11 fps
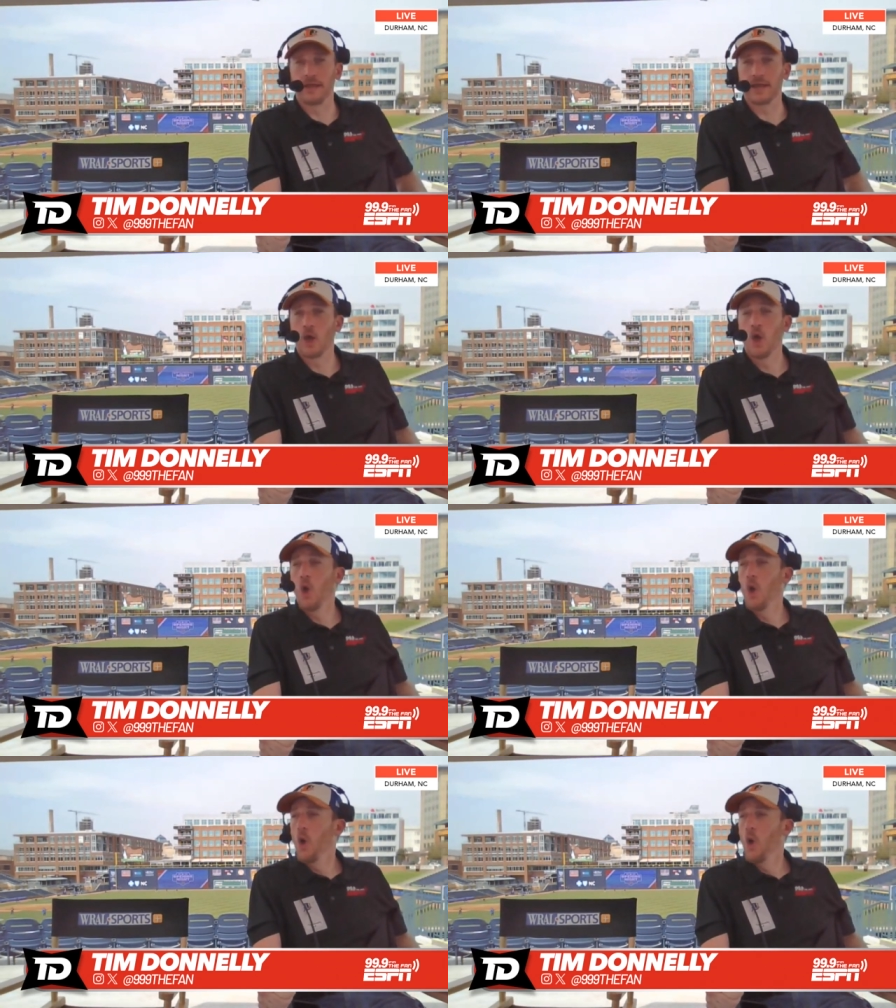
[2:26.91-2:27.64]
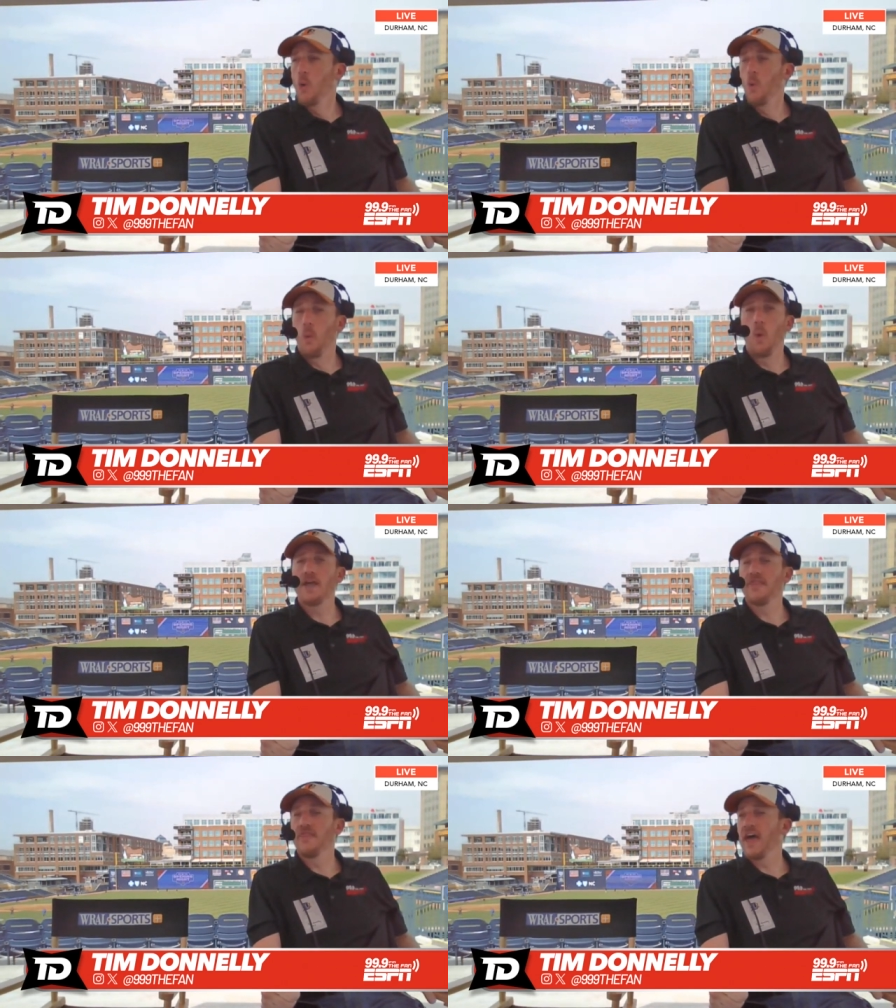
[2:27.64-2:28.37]
going yeah, like, just floating there.
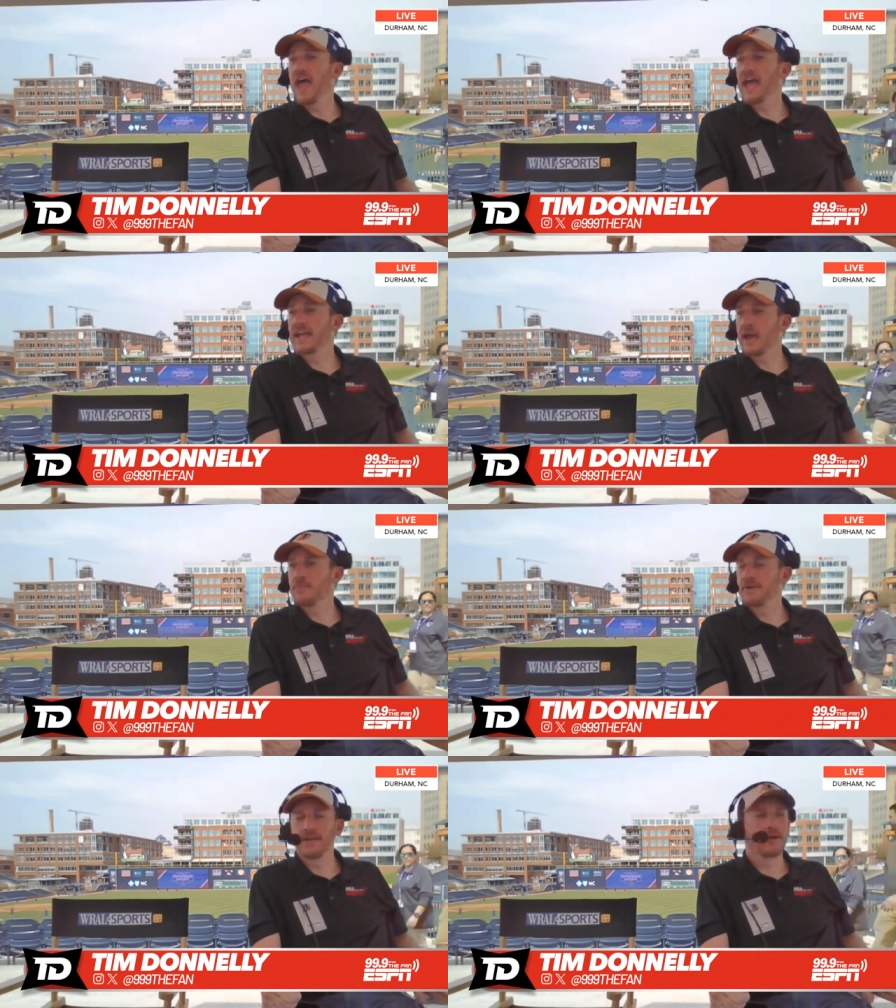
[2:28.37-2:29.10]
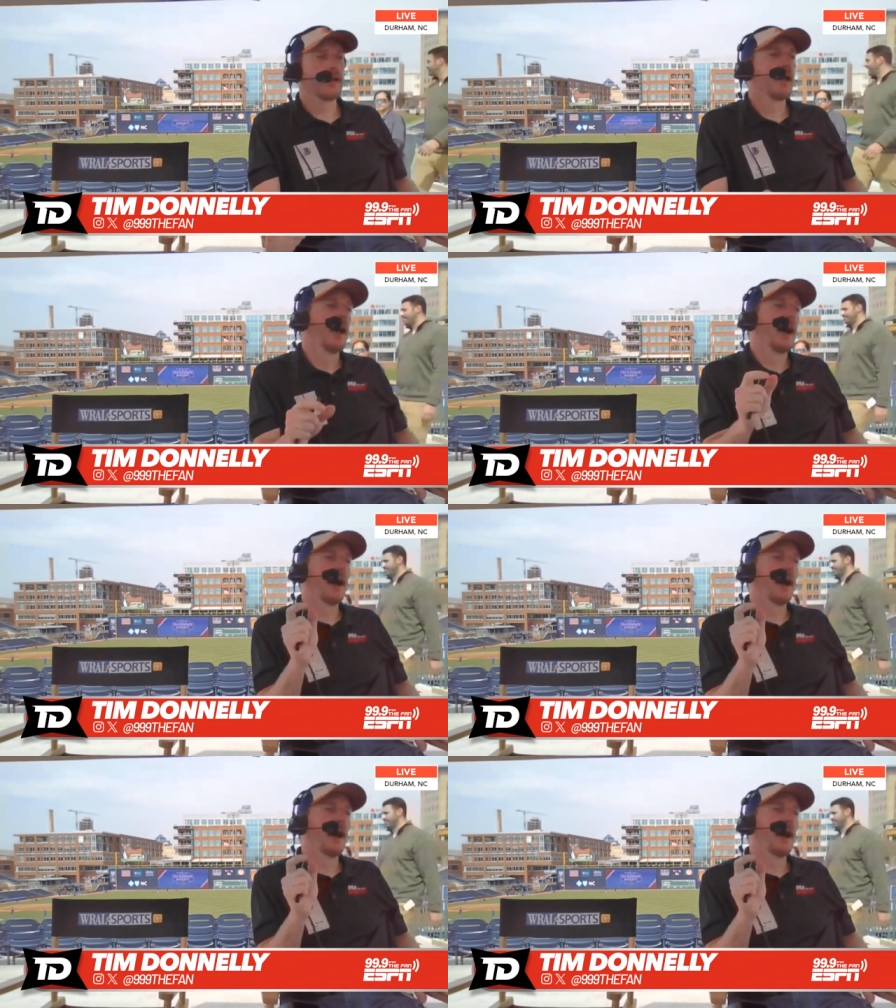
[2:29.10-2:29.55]
What in the heck happened here?